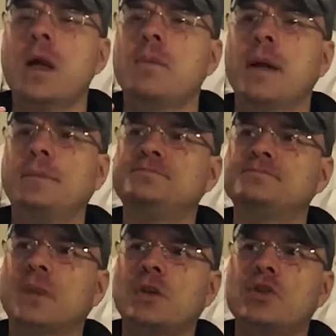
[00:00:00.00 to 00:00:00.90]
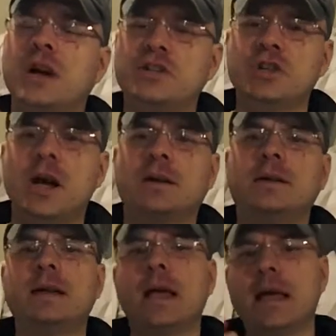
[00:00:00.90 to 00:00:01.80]
man, you got
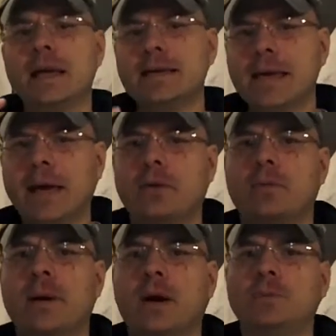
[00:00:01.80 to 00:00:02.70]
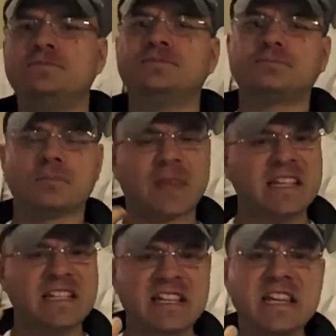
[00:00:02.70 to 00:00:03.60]
chocolate, caramel,
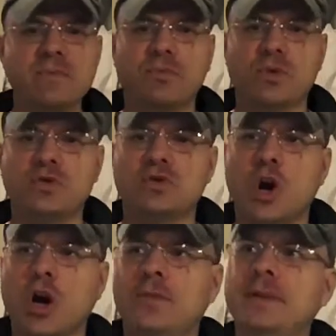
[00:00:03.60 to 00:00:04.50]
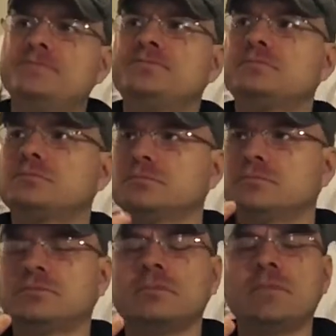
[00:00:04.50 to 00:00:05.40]
deep roast coffee,
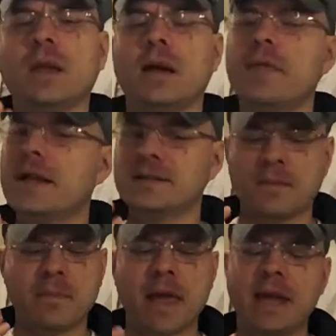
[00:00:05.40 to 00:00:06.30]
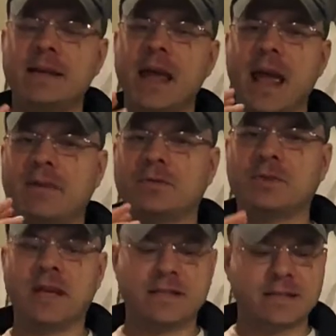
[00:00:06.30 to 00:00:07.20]
and that's the main
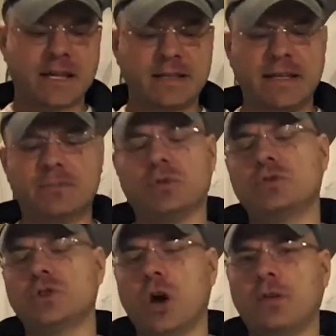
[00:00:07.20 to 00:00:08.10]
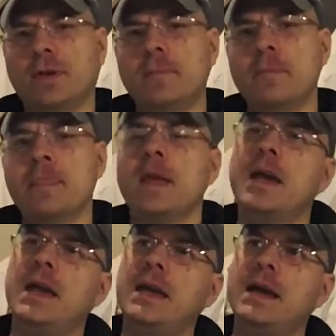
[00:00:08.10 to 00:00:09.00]
aftertaste, is that deep roast coffee.
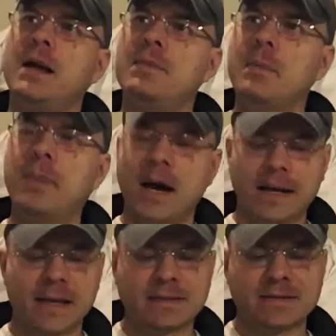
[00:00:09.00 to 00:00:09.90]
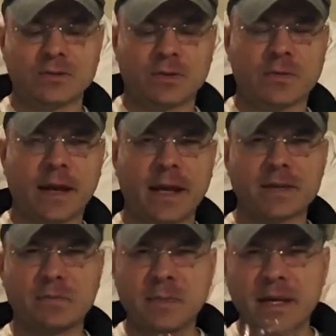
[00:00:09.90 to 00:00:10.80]
The body is sort of, I
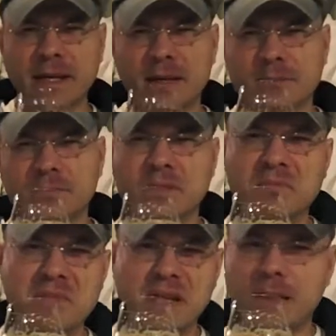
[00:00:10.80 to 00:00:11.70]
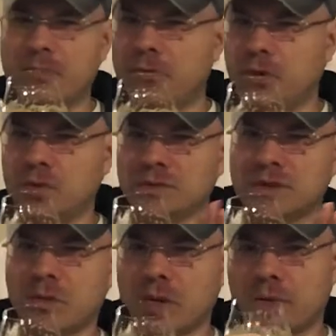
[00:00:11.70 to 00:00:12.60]
guess, medium to medium full,
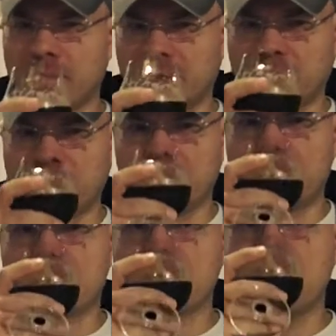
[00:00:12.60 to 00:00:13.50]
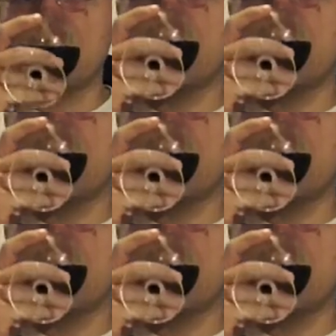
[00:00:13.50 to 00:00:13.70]
somewhere in between there.